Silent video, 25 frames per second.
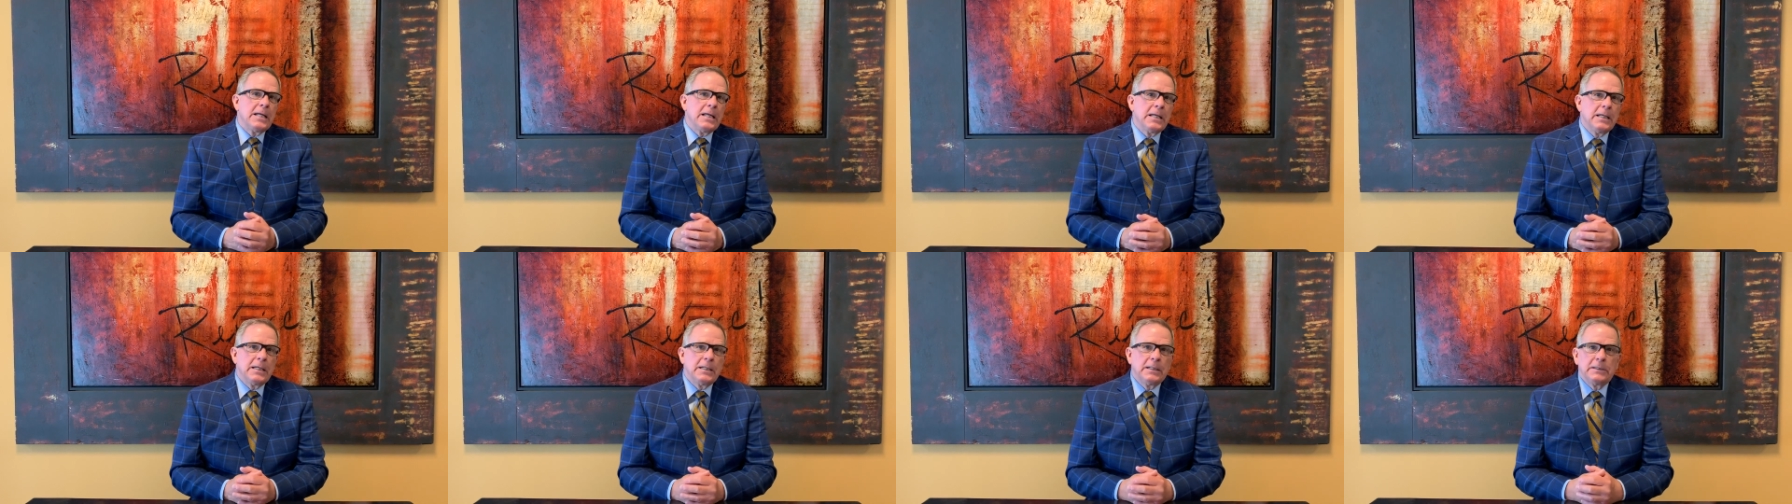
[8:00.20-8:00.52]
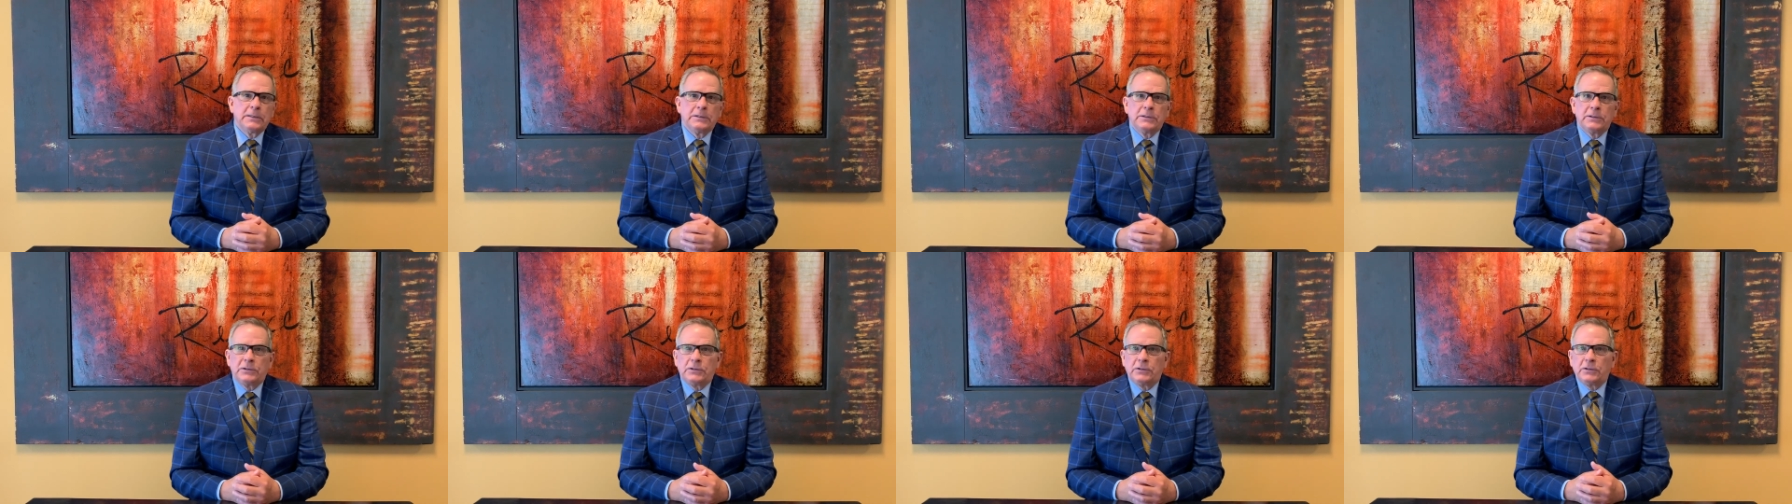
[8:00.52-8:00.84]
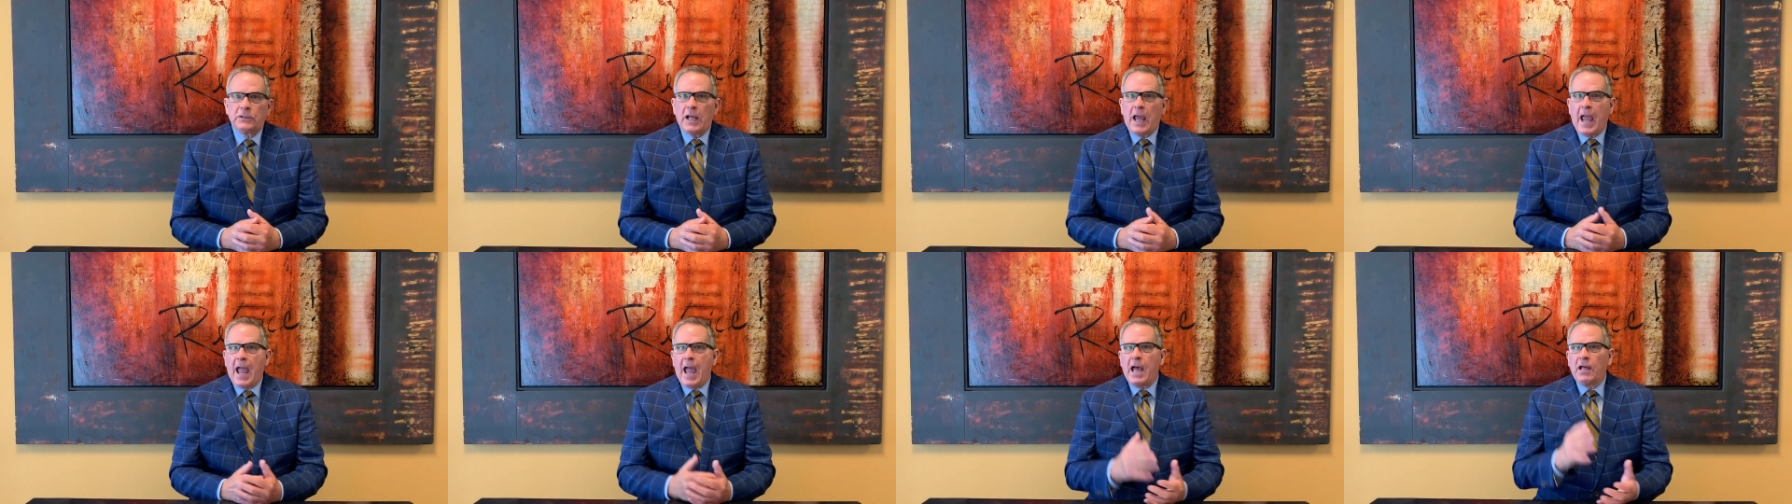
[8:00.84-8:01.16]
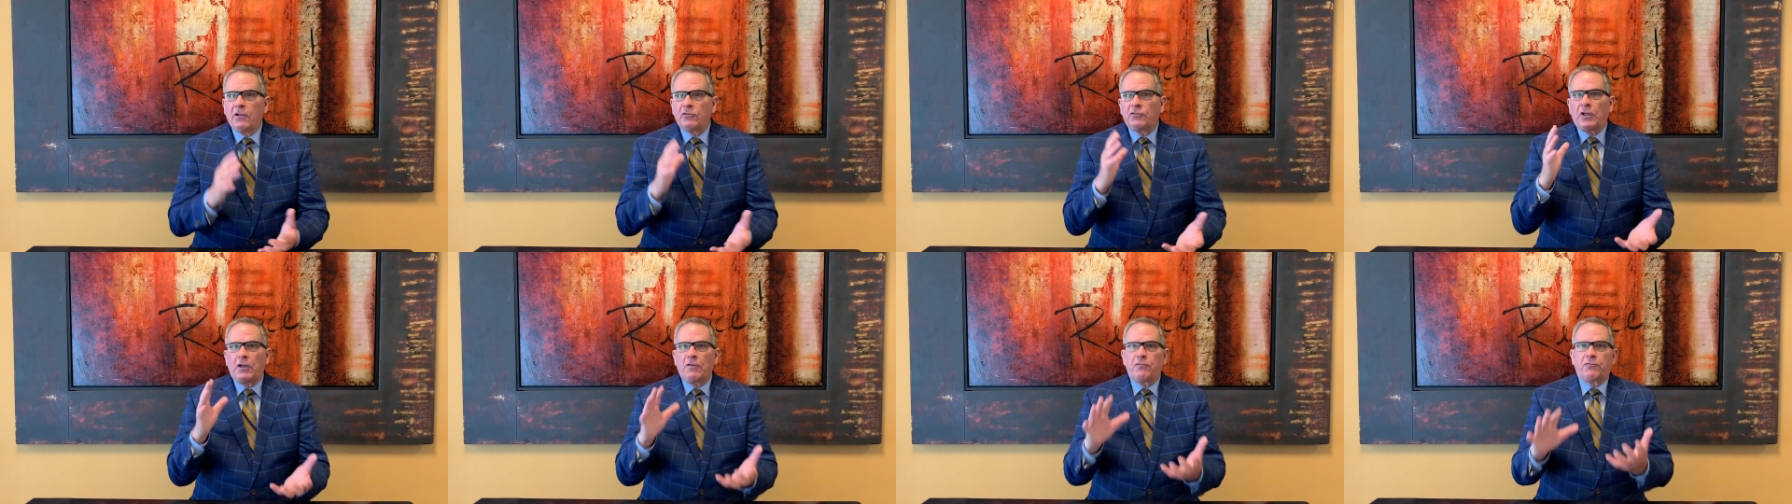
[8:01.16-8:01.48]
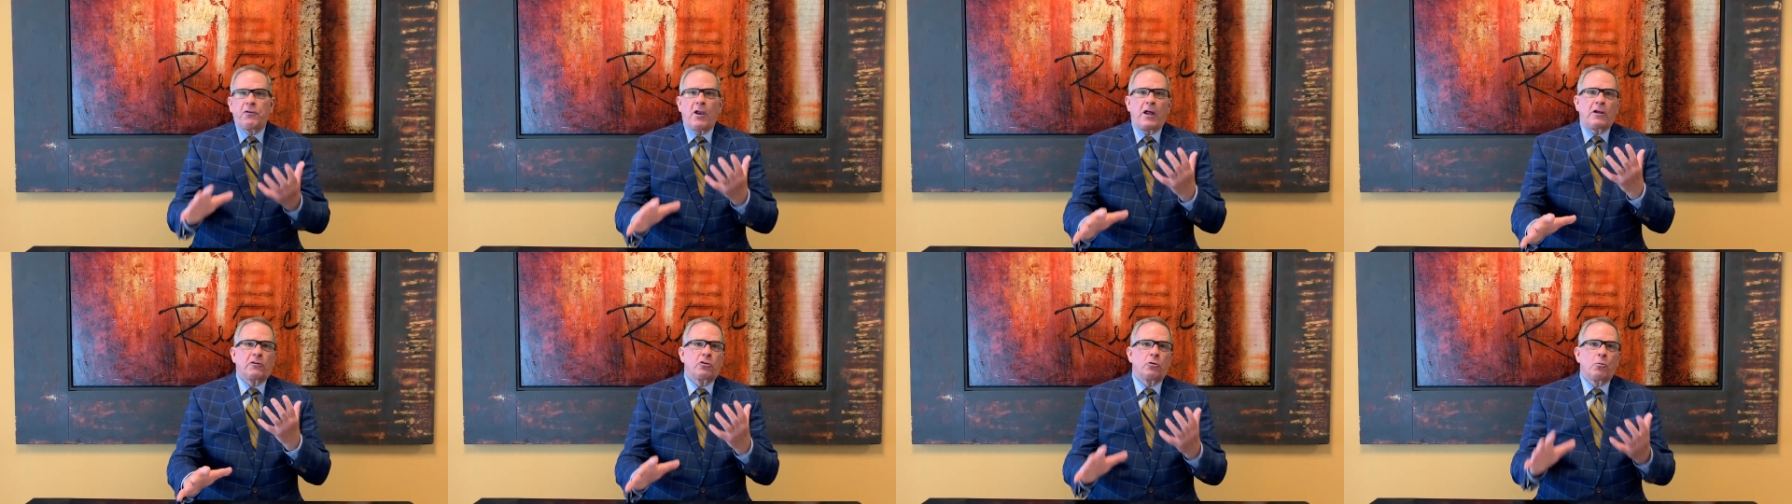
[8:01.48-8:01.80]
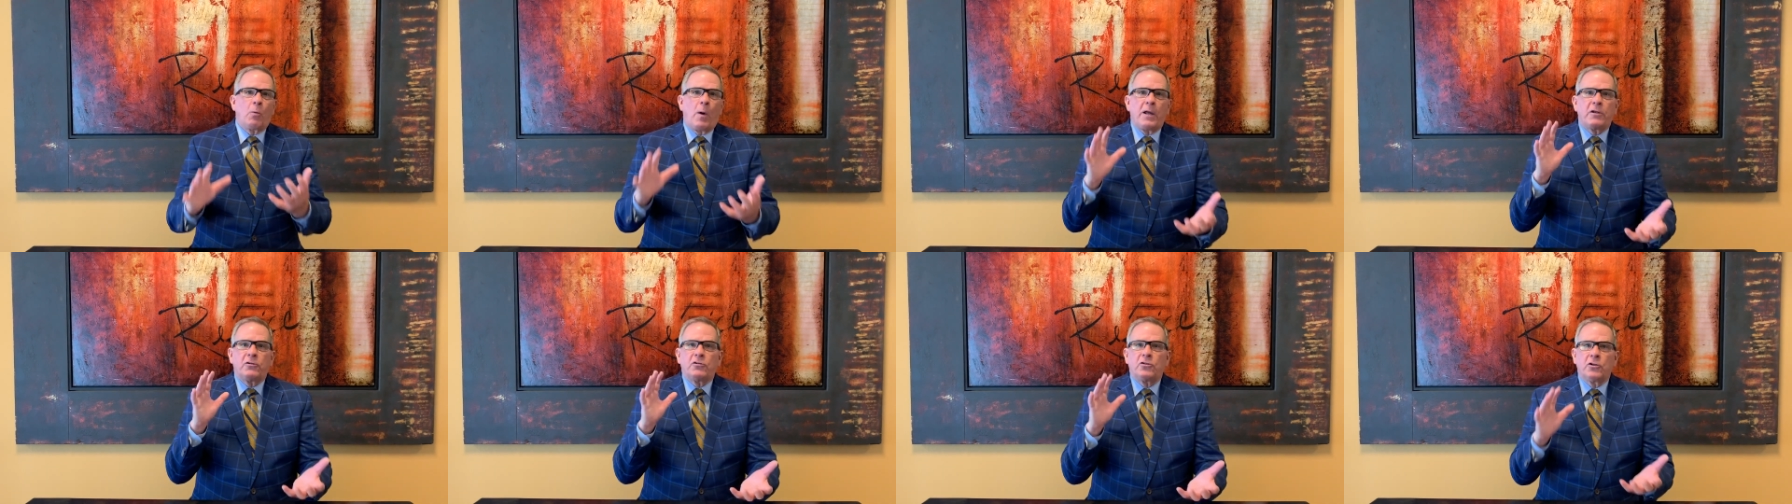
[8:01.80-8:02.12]
is has a
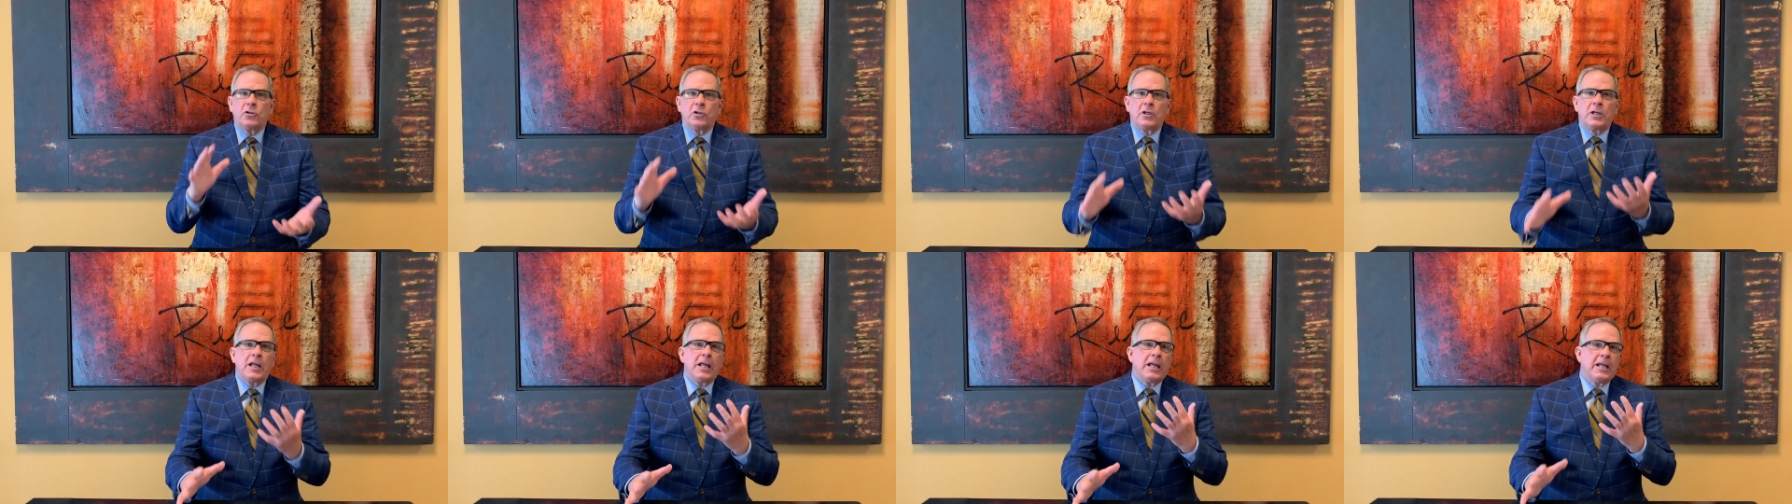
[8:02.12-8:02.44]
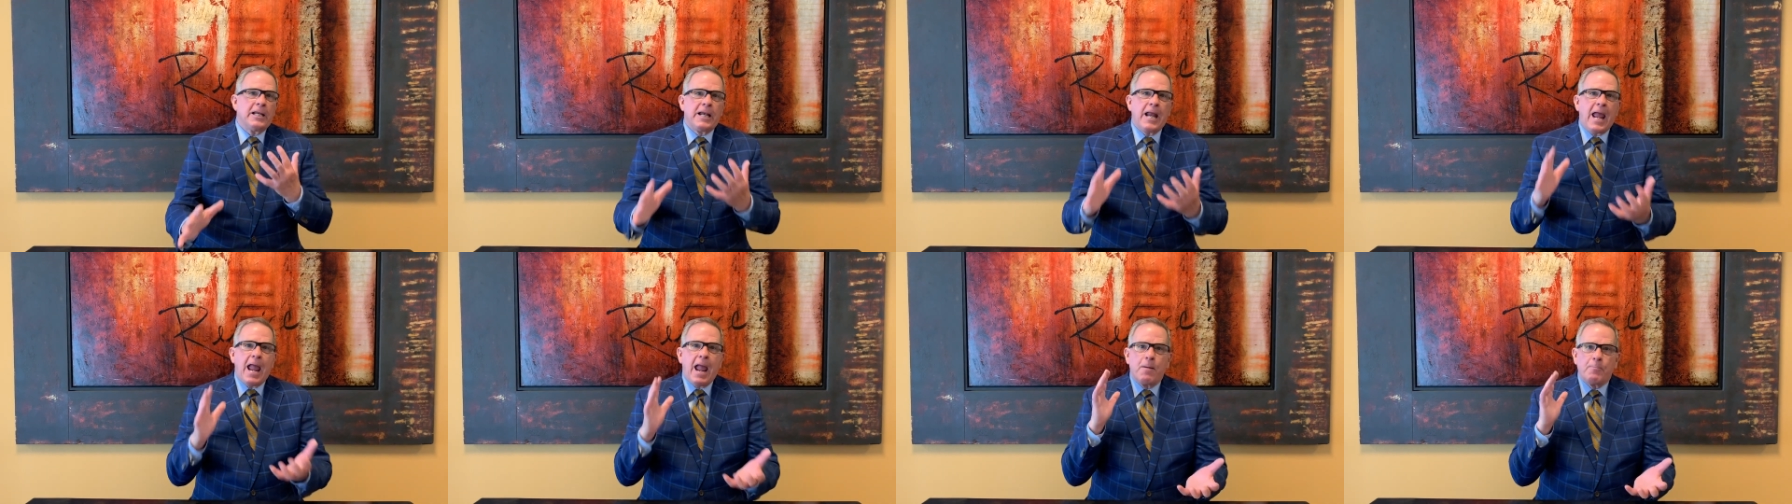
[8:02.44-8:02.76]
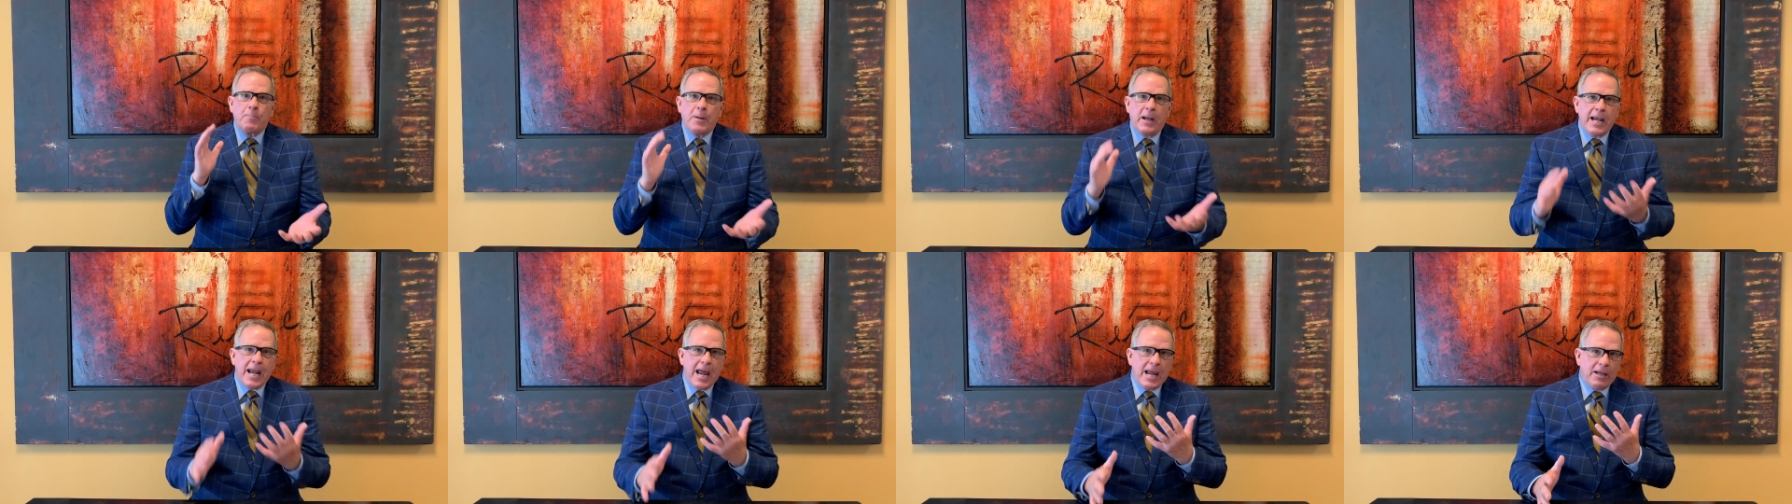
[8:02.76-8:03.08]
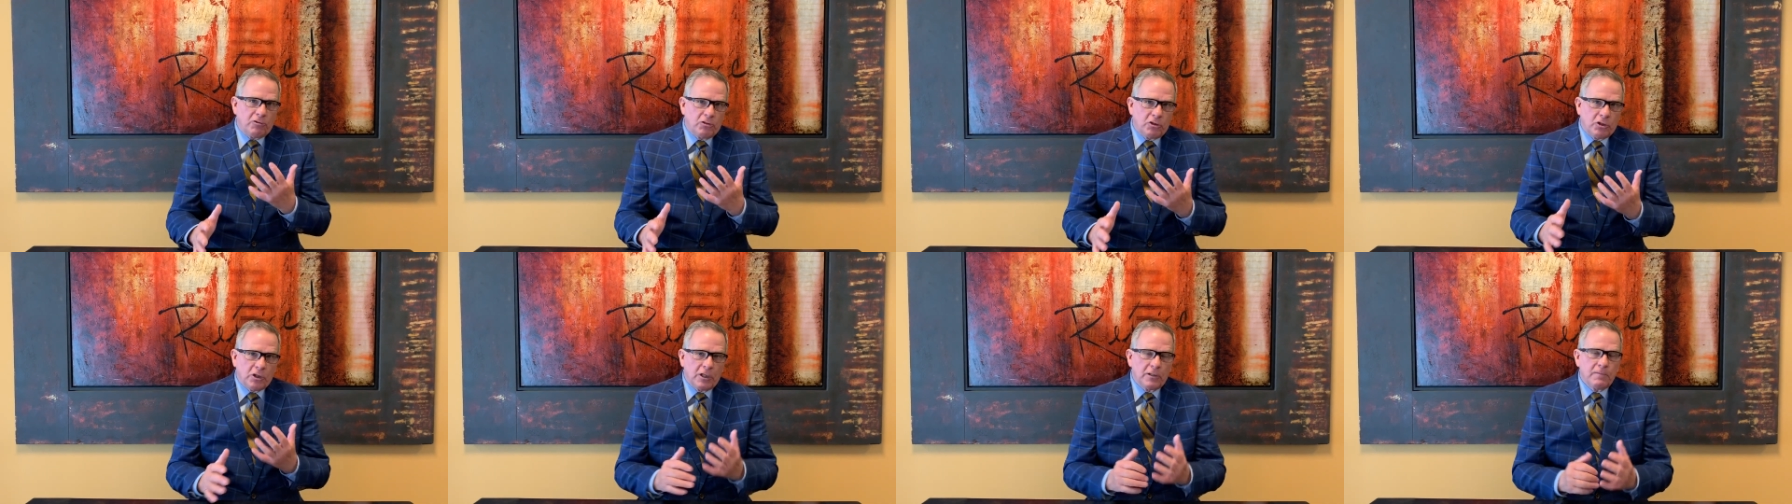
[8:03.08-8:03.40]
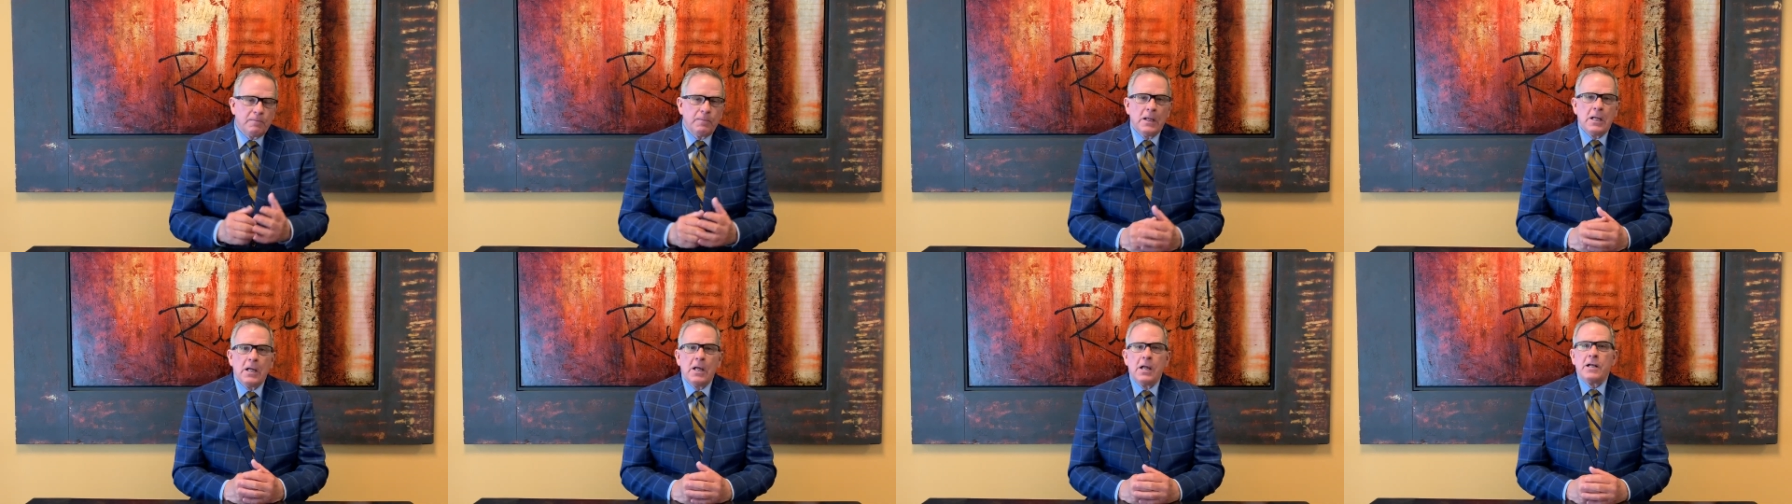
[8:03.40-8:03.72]
fluctuation in emanation,